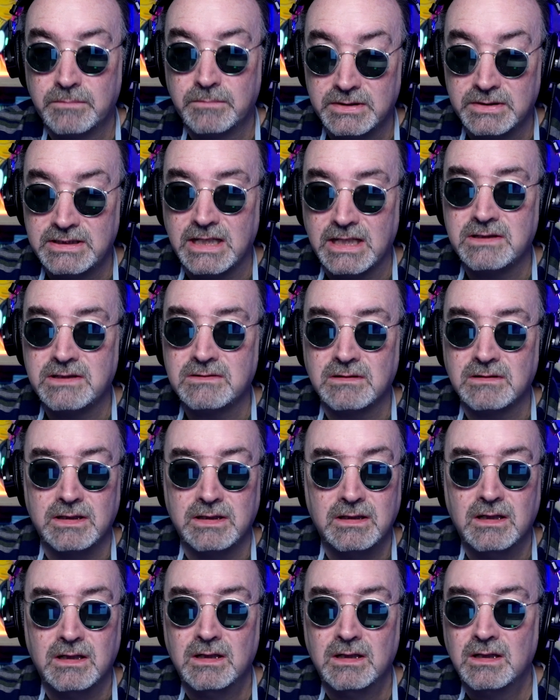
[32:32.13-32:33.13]

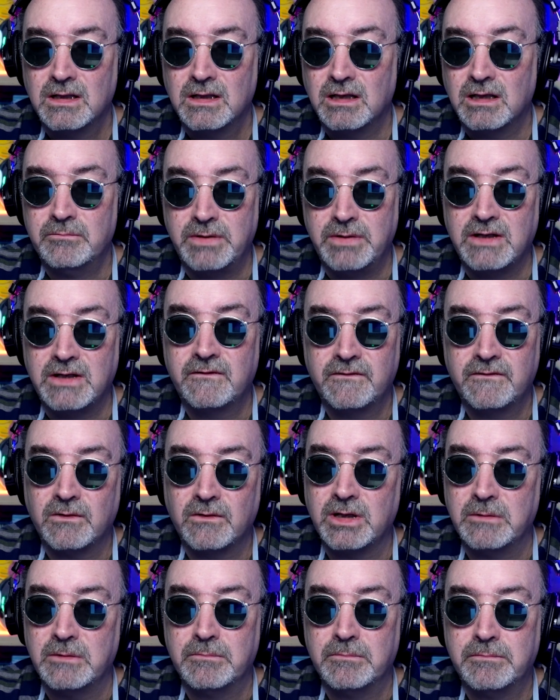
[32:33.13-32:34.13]
potentially a big
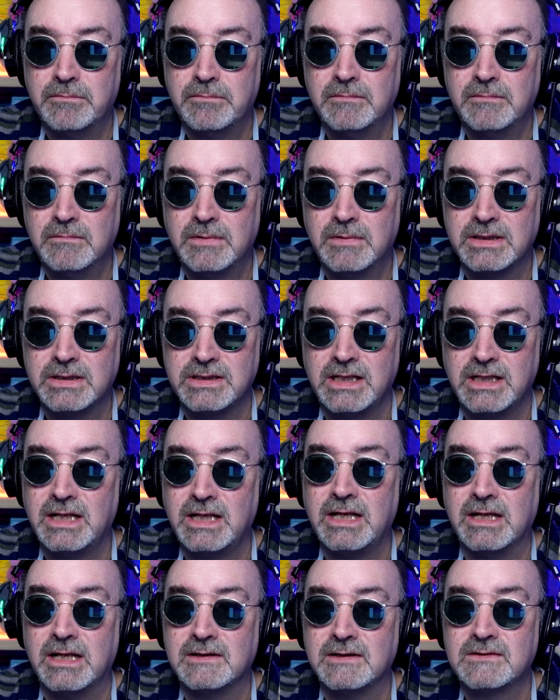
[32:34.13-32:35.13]
phony bunch of
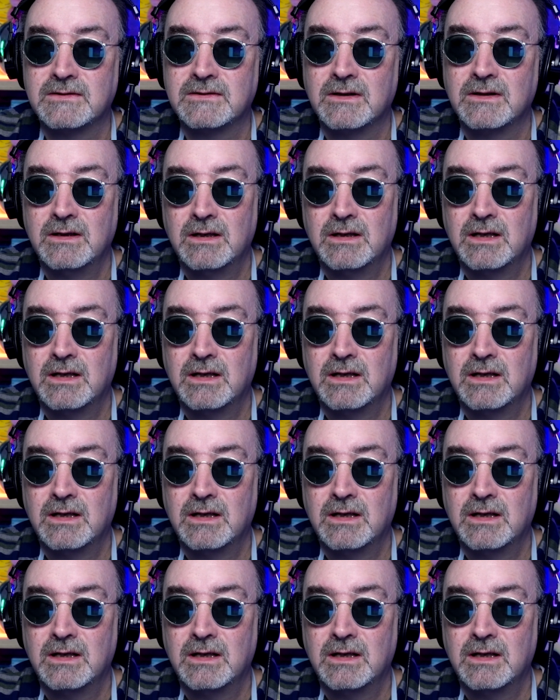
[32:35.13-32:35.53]
idiots,